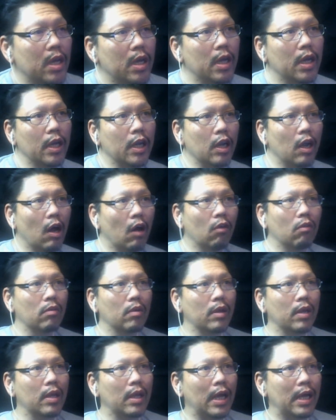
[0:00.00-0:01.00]
you know,
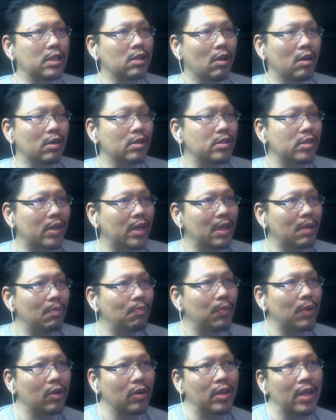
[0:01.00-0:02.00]
as long as you're
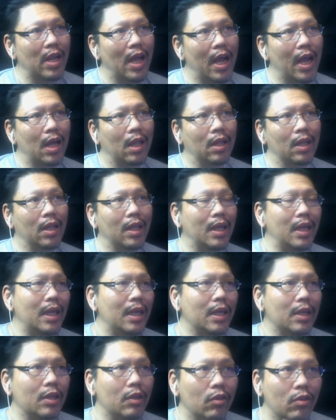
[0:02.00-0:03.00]
keeping your tank
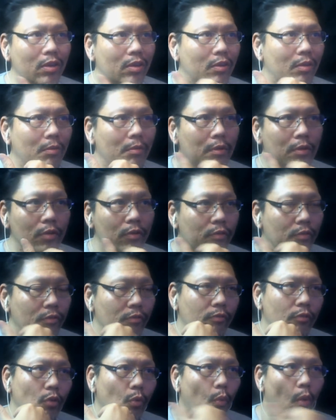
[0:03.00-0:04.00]
clean, your
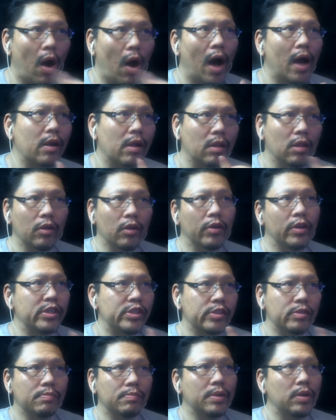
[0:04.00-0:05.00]
water clarity
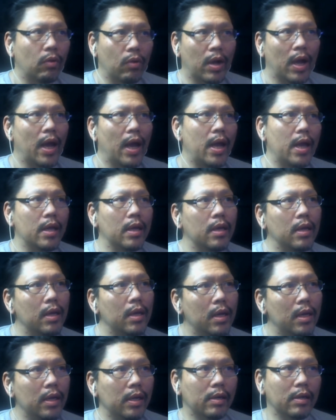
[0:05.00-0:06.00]
should be okay,
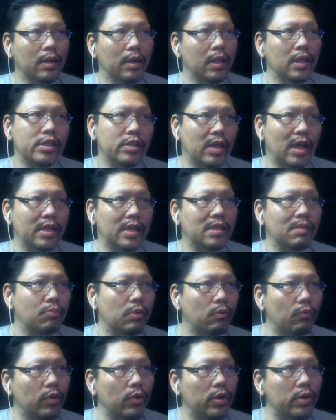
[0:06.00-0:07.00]
you know, unless you add
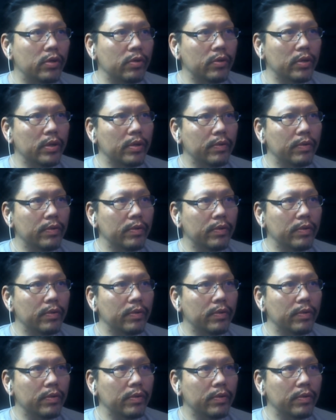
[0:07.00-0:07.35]
something weird to